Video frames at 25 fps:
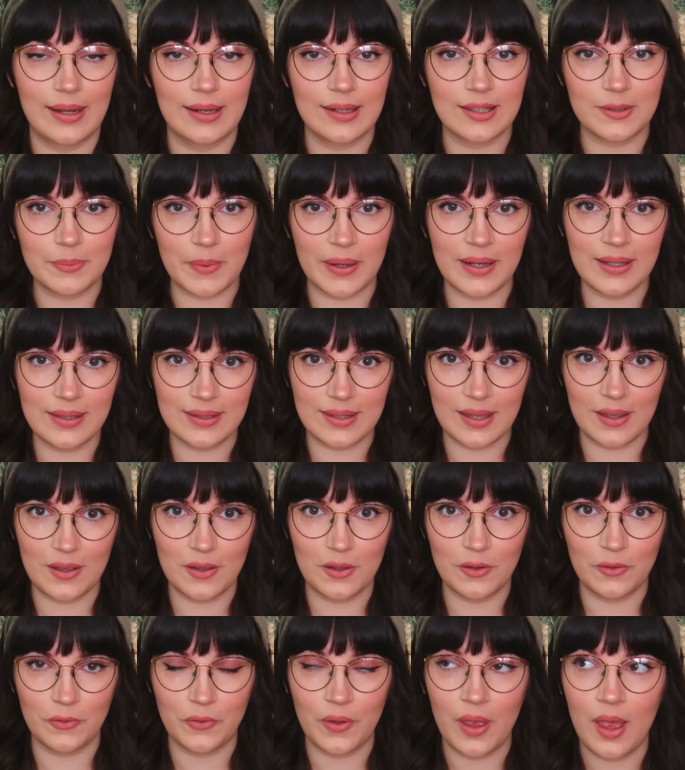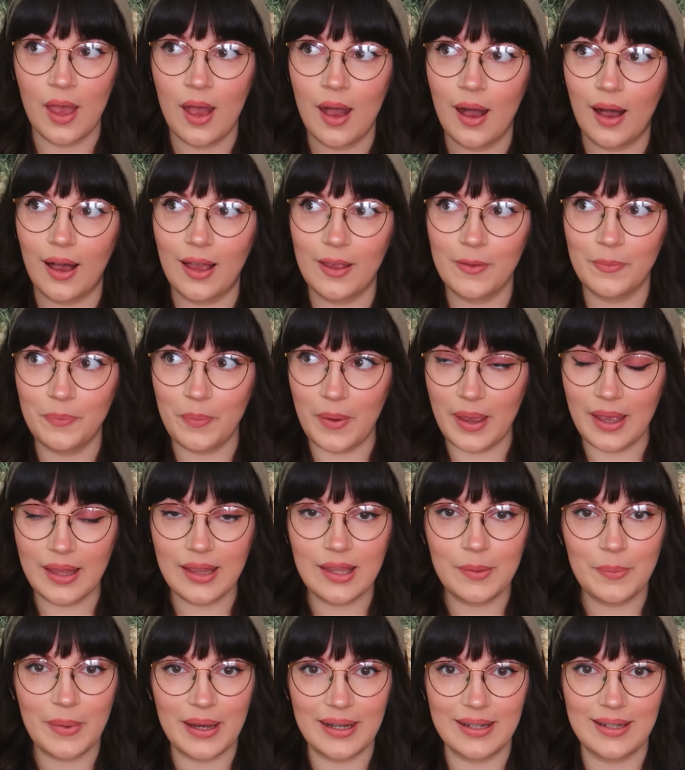inexpensive. I've
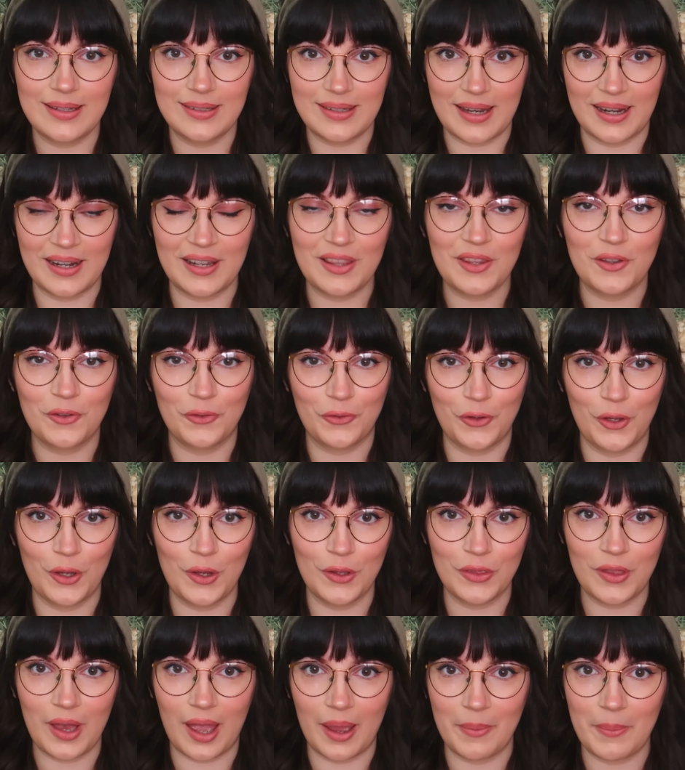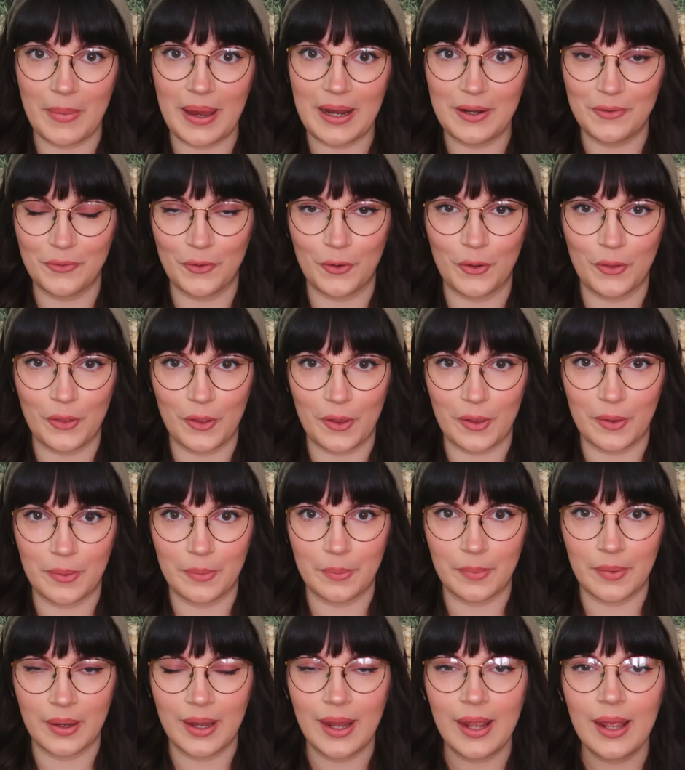barely made a dent in the food that I made for
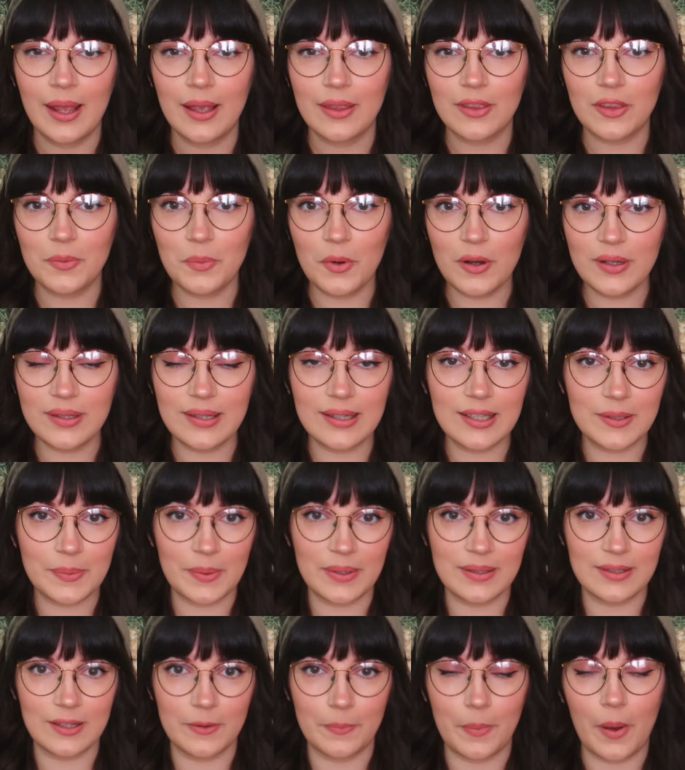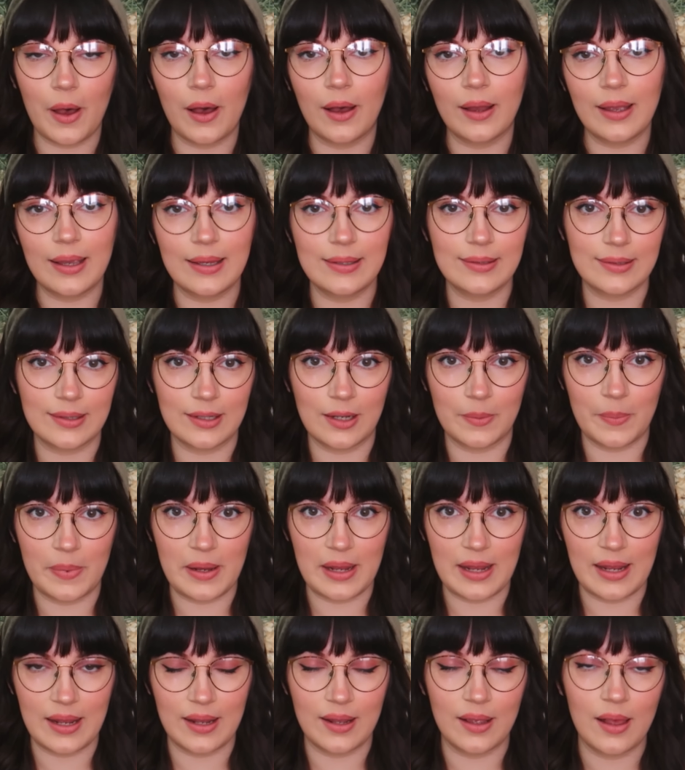them. The most expensive part is going to
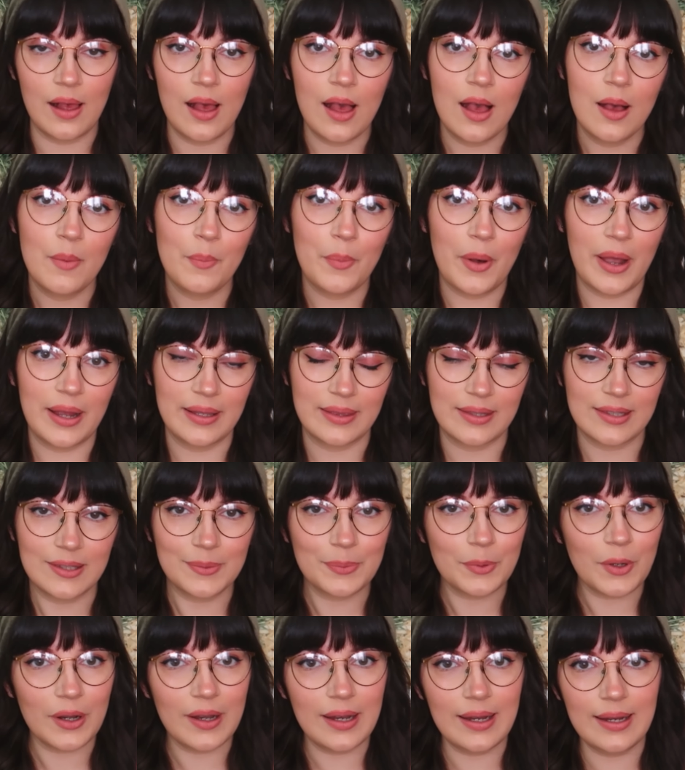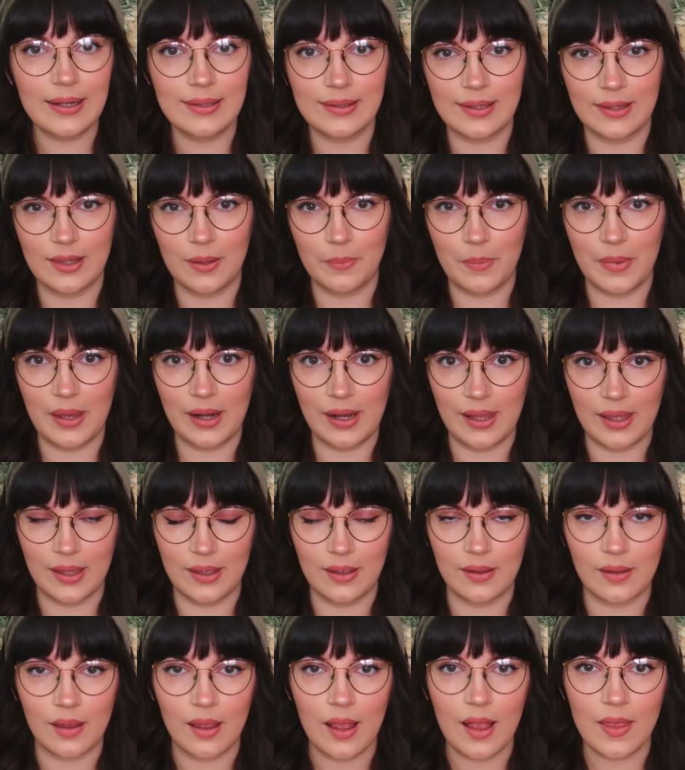be buying the sprays and the
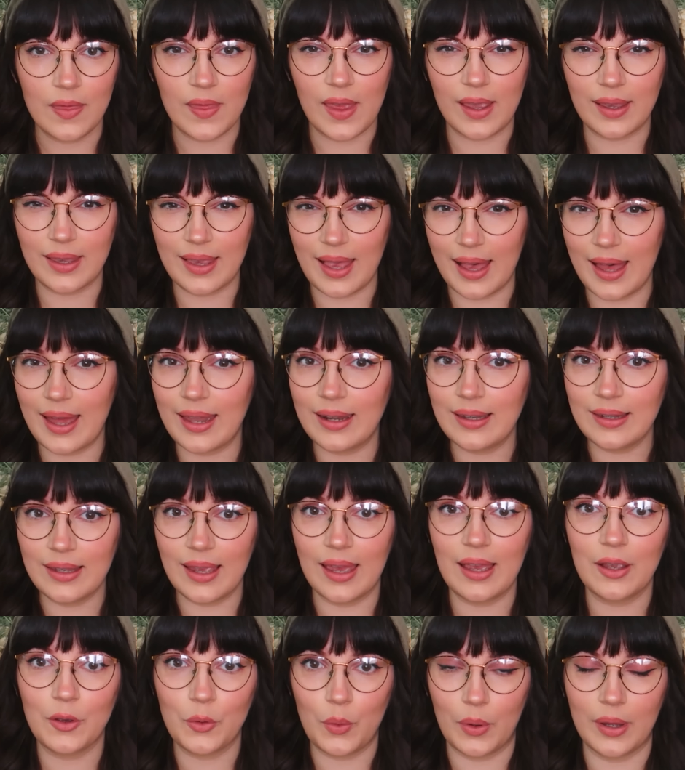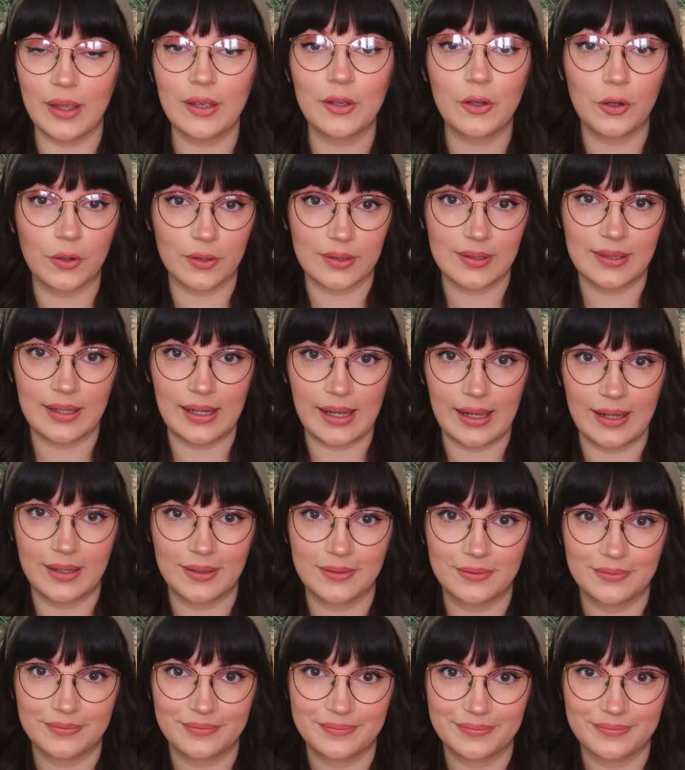millet. That can get quite costly.